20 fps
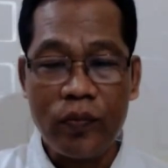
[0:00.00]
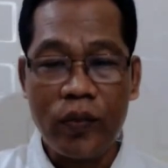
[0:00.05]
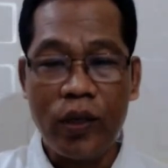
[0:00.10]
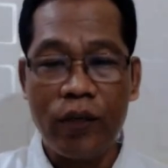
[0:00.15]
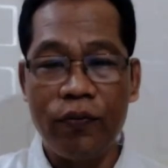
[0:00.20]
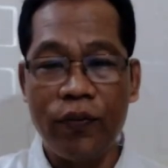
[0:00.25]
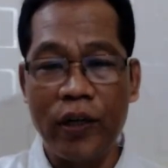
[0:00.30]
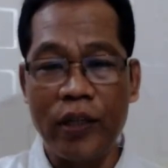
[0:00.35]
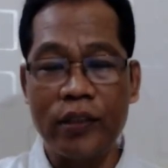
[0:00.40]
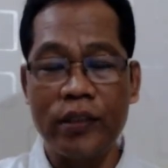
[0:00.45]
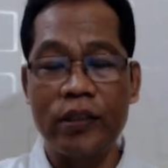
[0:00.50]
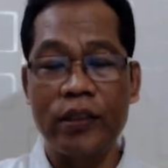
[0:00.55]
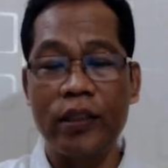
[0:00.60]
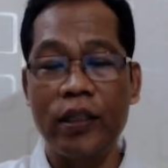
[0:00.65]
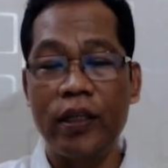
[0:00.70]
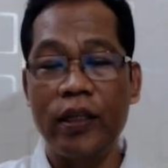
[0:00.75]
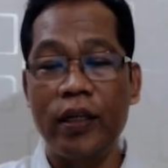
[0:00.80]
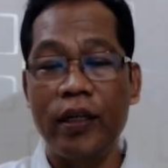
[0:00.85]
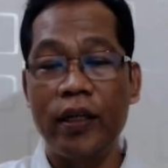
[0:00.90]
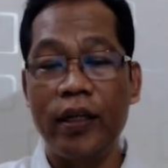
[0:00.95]
First,
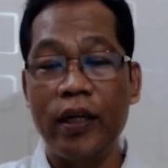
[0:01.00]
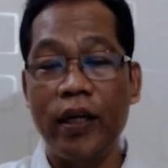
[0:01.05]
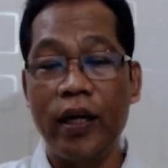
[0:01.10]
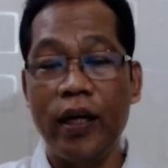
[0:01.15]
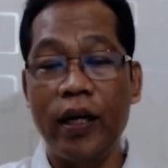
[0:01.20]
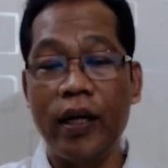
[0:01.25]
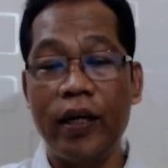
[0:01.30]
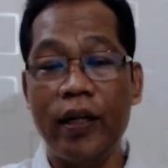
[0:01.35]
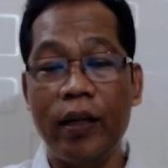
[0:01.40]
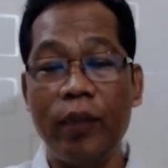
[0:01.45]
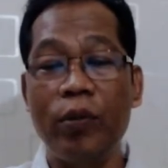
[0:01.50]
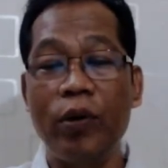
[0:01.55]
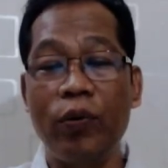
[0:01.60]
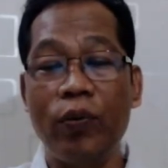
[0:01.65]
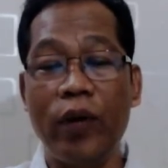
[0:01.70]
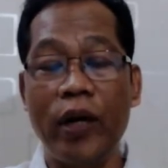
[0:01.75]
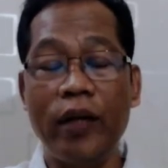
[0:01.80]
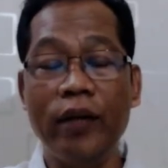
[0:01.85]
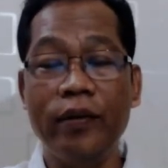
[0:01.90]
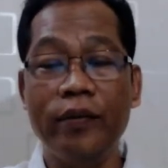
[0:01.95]
number
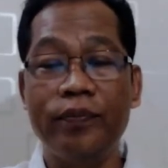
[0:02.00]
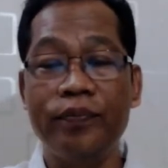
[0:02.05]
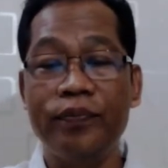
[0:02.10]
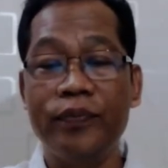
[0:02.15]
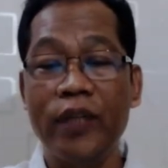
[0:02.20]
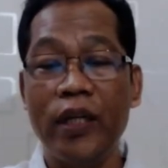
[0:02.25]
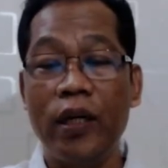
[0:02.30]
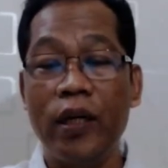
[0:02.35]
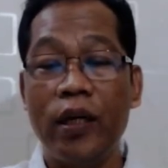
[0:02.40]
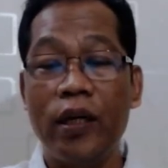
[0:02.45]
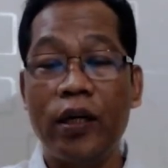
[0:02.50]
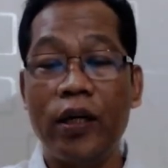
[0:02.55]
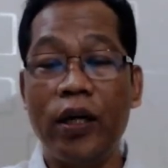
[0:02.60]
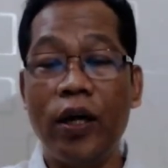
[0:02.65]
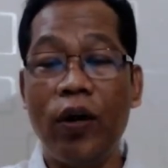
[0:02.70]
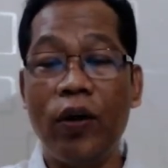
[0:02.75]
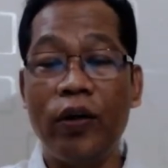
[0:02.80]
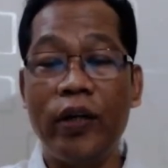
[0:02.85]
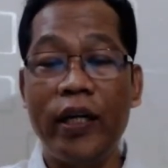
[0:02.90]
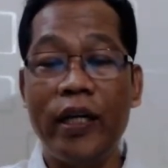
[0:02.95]
one,
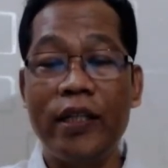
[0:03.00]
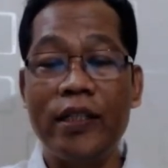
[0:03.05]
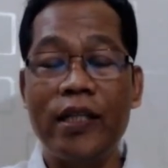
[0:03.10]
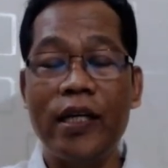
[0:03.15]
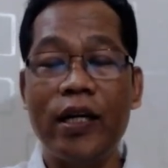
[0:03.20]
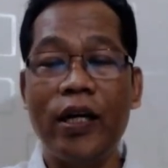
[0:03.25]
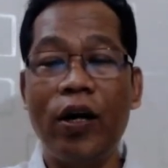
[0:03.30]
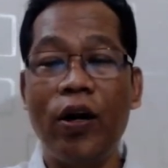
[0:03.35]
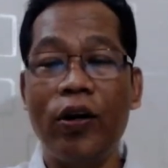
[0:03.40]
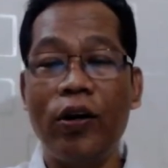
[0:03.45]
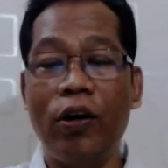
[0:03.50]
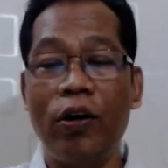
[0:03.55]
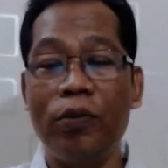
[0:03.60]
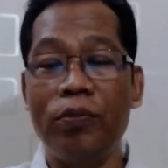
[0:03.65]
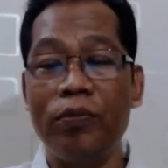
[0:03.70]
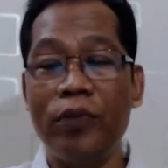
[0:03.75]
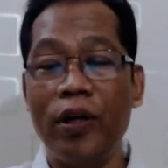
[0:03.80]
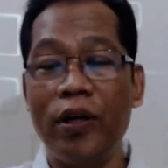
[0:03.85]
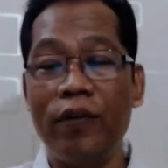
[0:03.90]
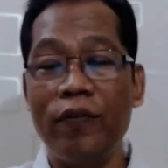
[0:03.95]
God is the God
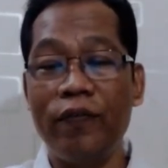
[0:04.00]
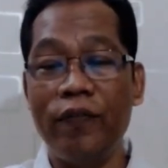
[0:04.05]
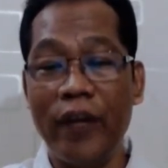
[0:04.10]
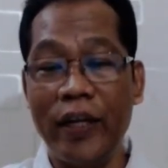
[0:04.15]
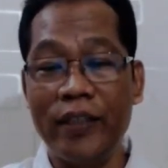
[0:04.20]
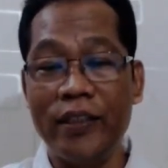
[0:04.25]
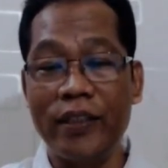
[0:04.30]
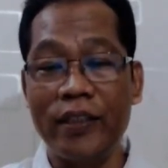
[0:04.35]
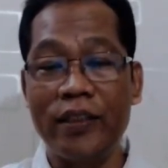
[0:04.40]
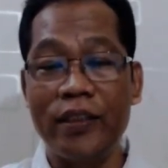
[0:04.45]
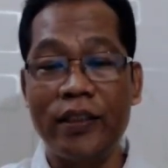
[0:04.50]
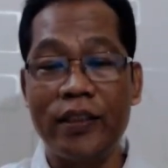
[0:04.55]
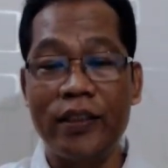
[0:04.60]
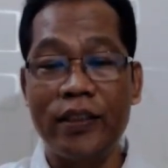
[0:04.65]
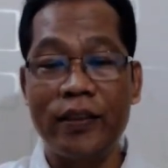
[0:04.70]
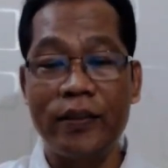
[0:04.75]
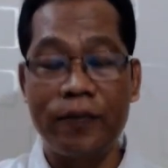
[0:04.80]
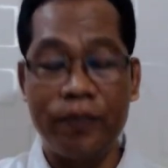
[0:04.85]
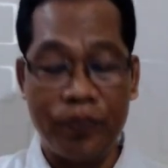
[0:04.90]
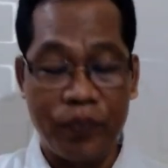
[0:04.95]
of
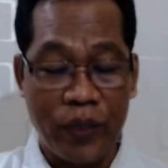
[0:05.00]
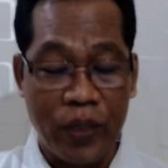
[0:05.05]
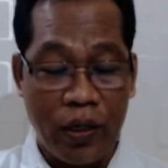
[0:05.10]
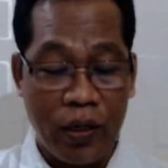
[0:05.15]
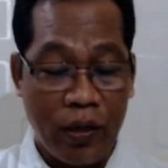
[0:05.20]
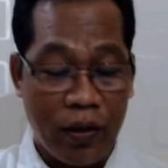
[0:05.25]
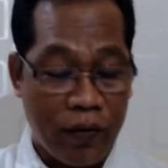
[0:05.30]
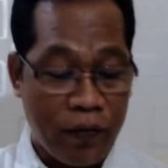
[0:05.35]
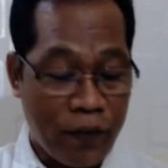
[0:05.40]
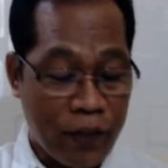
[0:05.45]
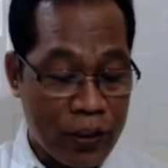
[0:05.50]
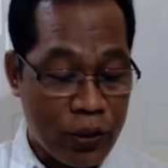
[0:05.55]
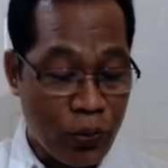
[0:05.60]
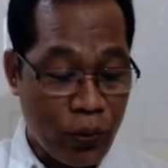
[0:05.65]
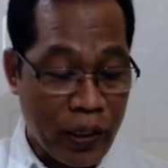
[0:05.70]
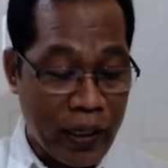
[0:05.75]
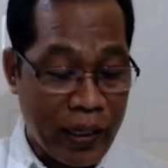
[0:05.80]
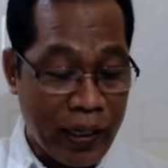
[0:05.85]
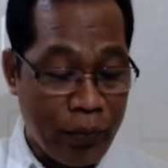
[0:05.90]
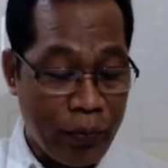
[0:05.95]
vengeance. Verse
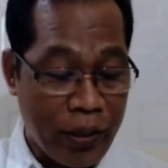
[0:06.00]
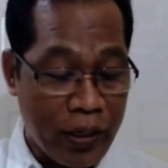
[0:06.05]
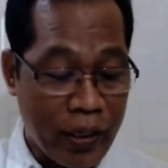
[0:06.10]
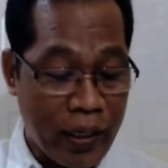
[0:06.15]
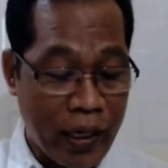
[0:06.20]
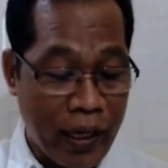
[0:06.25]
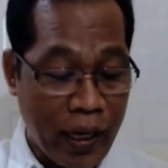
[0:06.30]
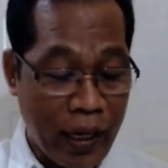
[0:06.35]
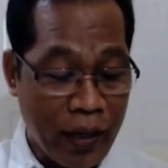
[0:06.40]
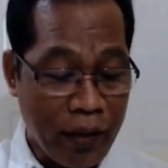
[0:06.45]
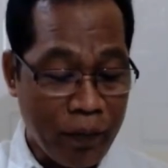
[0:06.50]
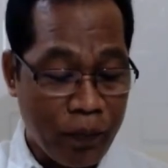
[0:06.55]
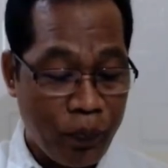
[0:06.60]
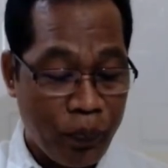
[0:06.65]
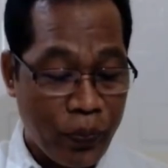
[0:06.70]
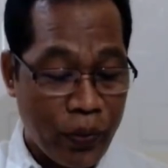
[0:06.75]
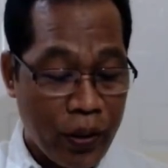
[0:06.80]
1, let me read again.